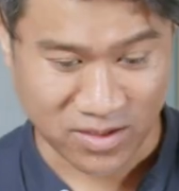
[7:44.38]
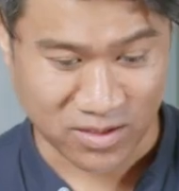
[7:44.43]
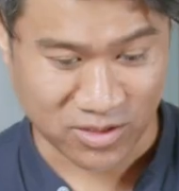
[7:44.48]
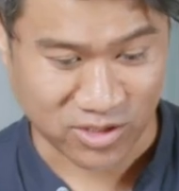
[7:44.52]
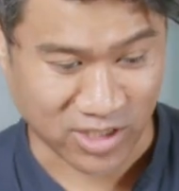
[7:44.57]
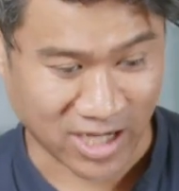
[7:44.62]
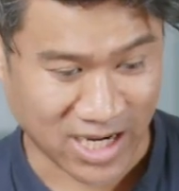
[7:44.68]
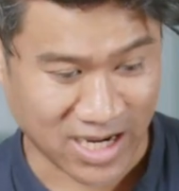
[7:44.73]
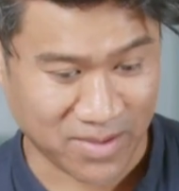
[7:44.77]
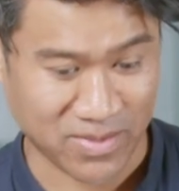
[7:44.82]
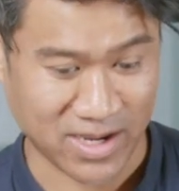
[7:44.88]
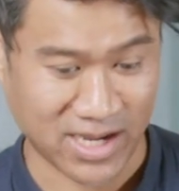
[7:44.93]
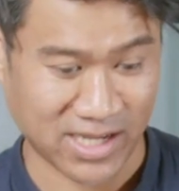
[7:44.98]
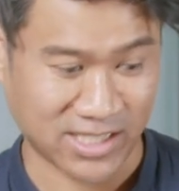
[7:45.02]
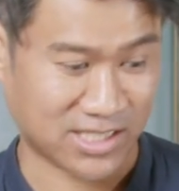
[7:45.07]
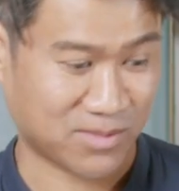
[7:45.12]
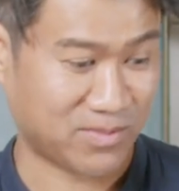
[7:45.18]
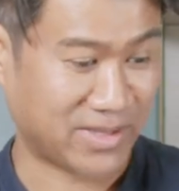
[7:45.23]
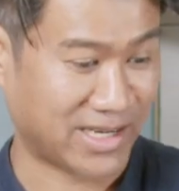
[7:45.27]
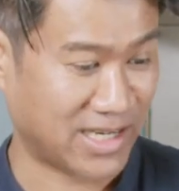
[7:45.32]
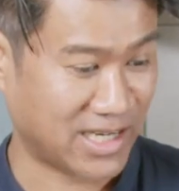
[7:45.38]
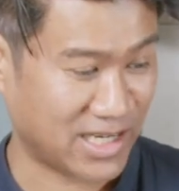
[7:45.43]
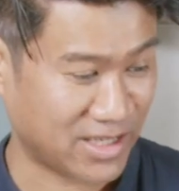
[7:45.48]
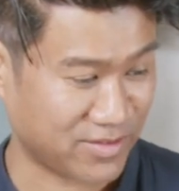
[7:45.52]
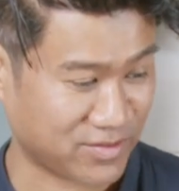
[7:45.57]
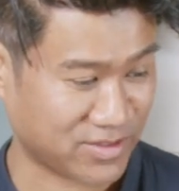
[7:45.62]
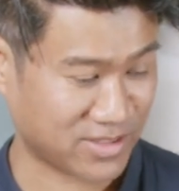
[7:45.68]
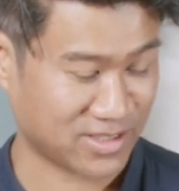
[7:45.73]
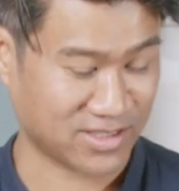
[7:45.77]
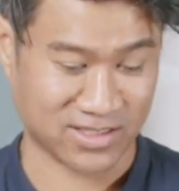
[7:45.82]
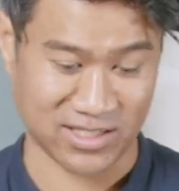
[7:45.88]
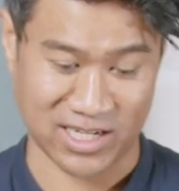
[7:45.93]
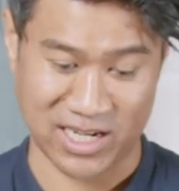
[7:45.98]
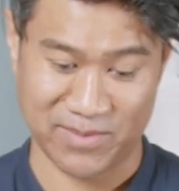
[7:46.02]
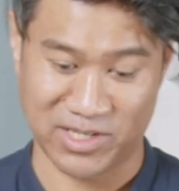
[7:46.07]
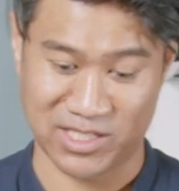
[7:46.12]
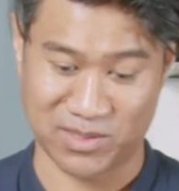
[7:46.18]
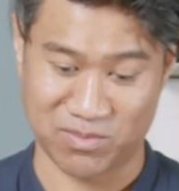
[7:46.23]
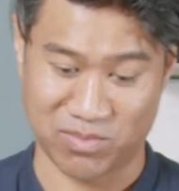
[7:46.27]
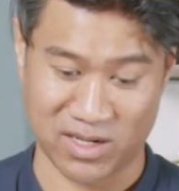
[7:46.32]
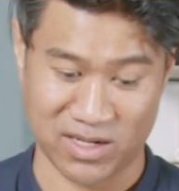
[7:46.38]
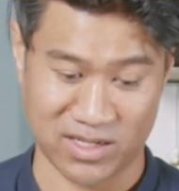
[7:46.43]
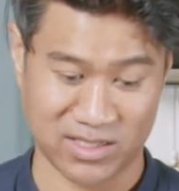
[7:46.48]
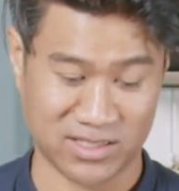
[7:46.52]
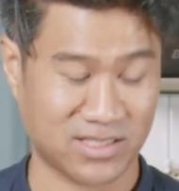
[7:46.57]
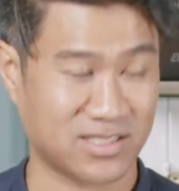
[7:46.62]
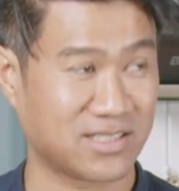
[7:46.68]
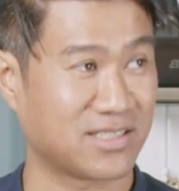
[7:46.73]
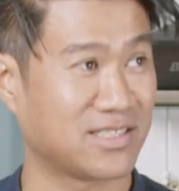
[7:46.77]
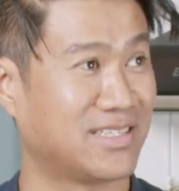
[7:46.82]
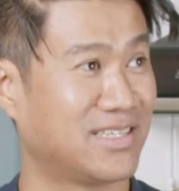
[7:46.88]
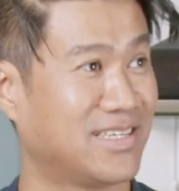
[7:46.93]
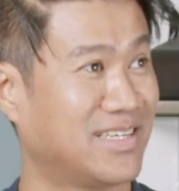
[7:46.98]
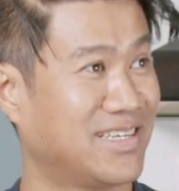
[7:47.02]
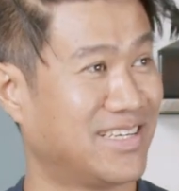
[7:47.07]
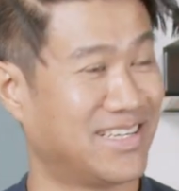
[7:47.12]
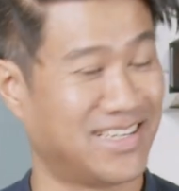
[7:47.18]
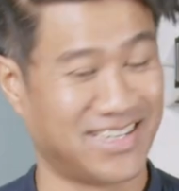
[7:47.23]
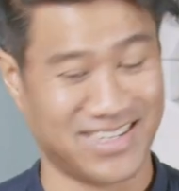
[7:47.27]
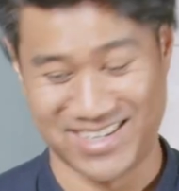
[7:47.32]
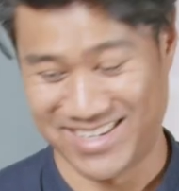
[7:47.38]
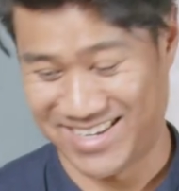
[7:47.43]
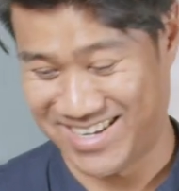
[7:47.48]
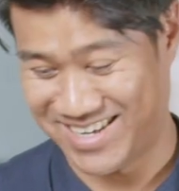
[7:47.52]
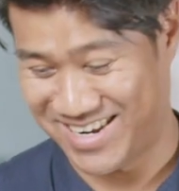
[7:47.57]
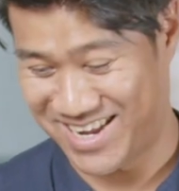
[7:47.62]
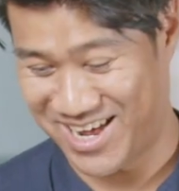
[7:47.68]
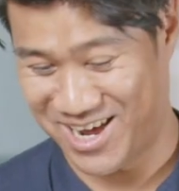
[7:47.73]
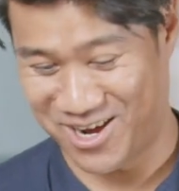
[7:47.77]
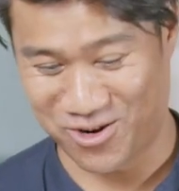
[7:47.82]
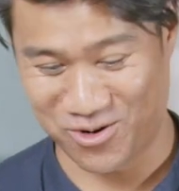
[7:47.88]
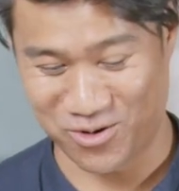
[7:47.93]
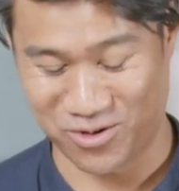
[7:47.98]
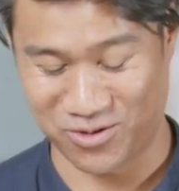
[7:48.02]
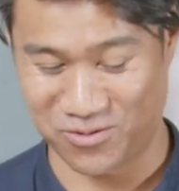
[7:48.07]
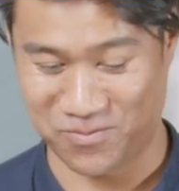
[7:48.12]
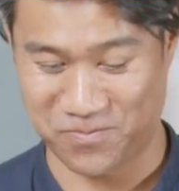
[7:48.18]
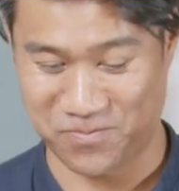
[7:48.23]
Time has been lived, time has passed, and now...